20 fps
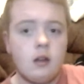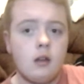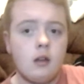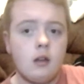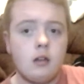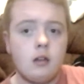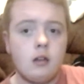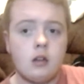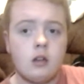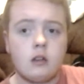
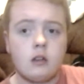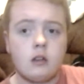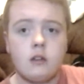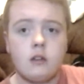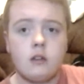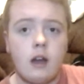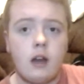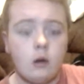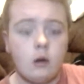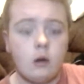Yeah, you could do
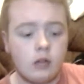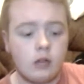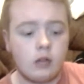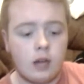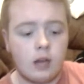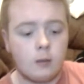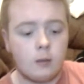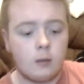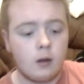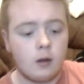that all
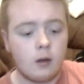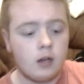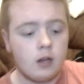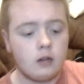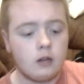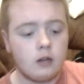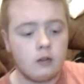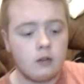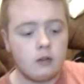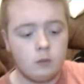day, but it
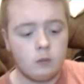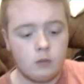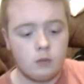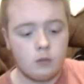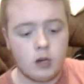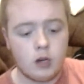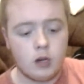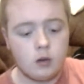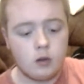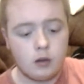doesn't
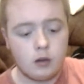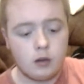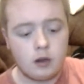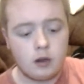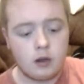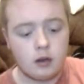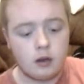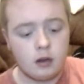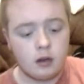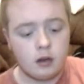really do
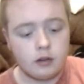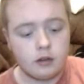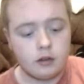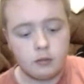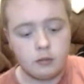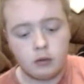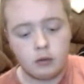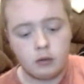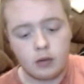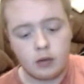anything unless you
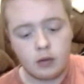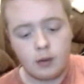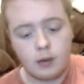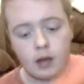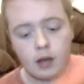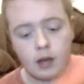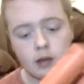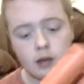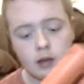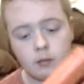pull the
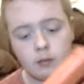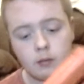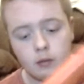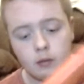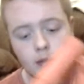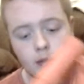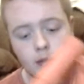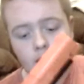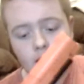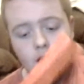back. Pull it
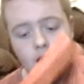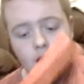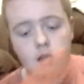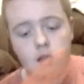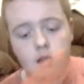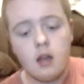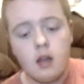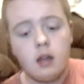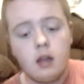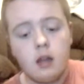back.
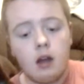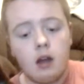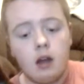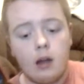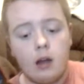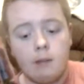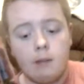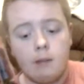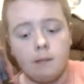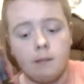
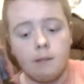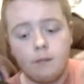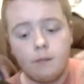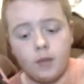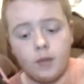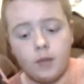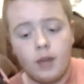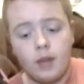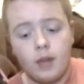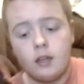Um,
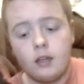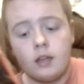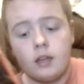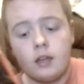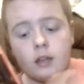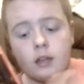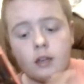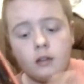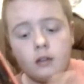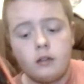yeah, the,
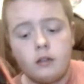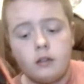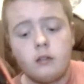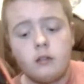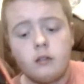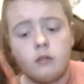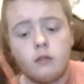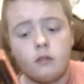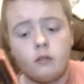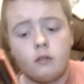the
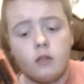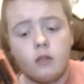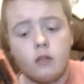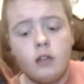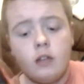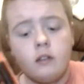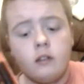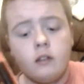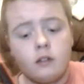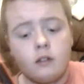
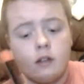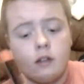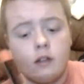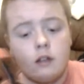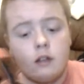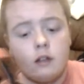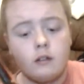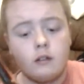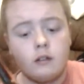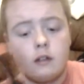release
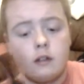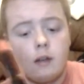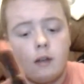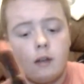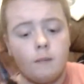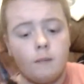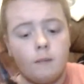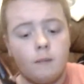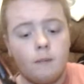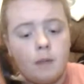is
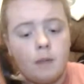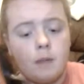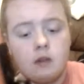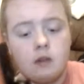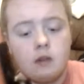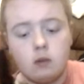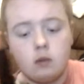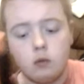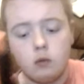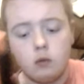um,
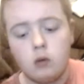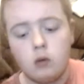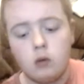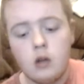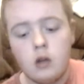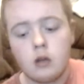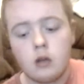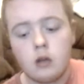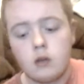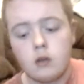metal,
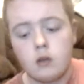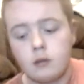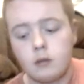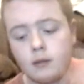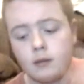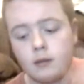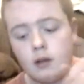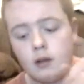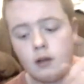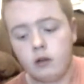grips are
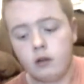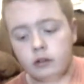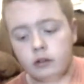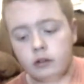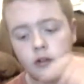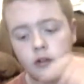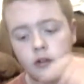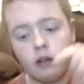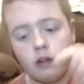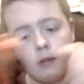metal,
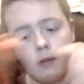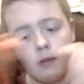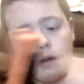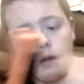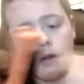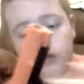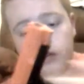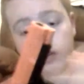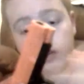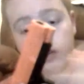slides are metal,
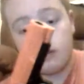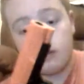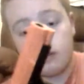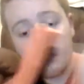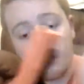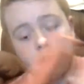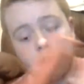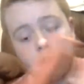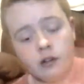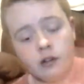the inner
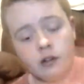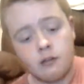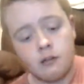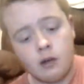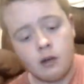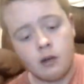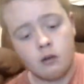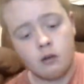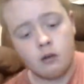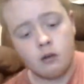workings are
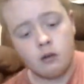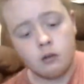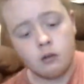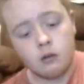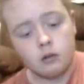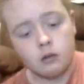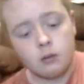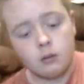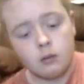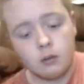metal,
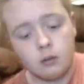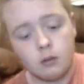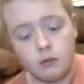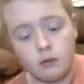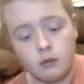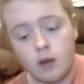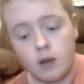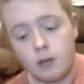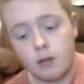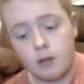but the
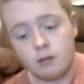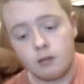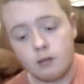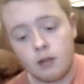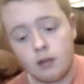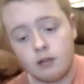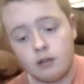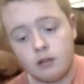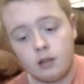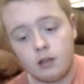frame is
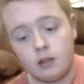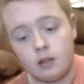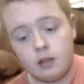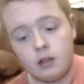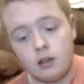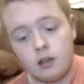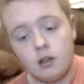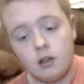plastic